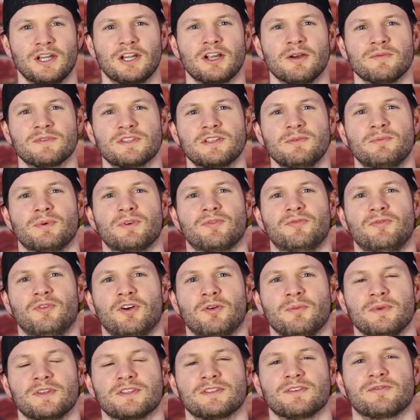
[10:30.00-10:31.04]
it comes to
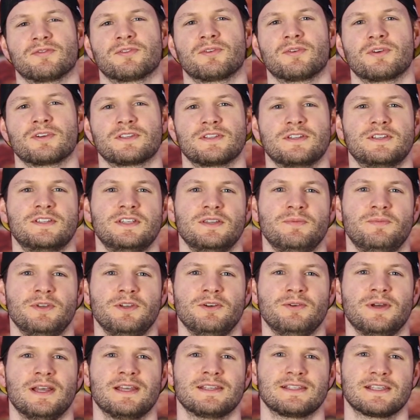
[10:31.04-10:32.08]
performance, of course, the
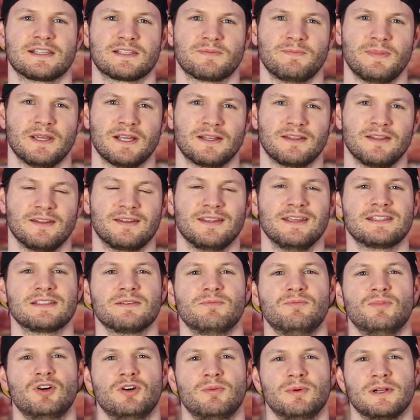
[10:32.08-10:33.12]
GPU, as expected, it's a
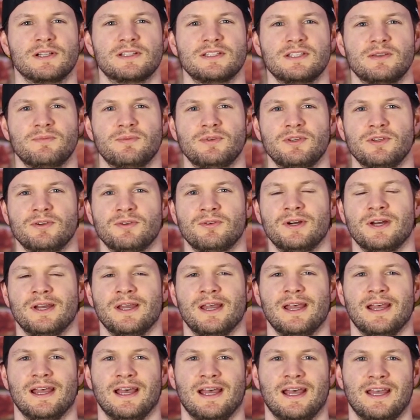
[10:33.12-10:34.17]
mobile GPU.
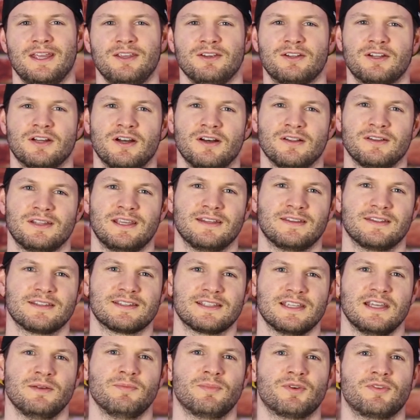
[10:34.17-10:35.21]
You can't get the
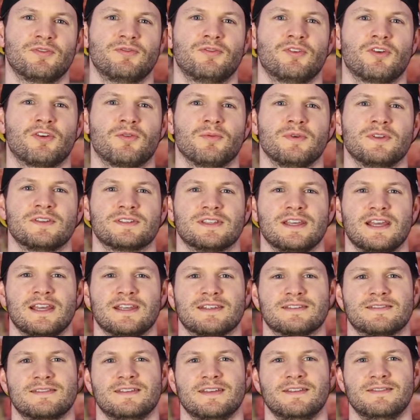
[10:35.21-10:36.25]
same performance
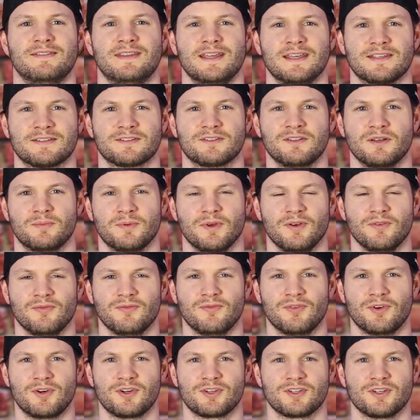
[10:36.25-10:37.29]
as the desktop
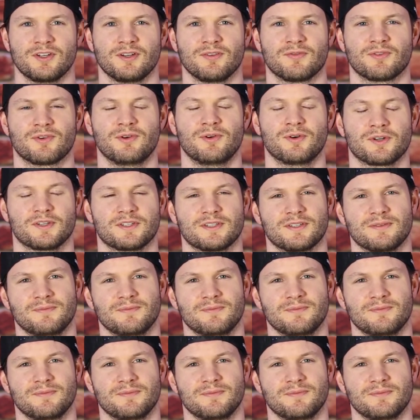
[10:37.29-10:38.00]
version, of course.